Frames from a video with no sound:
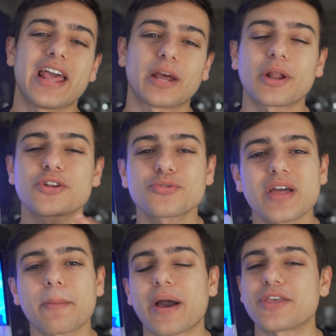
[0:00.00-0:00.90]
And I'm gonna do
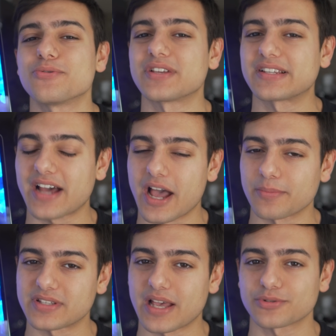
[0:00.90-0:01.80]
that by using
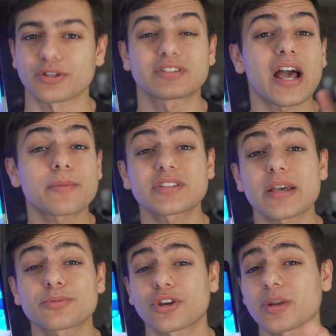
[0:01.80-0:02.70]
timestamps. So the
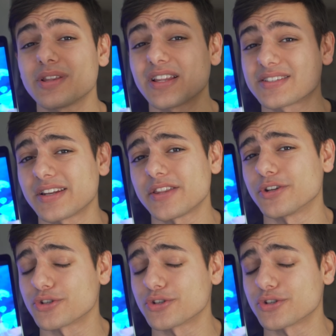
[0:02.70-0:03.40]
timestamps are gonna be listed listed in the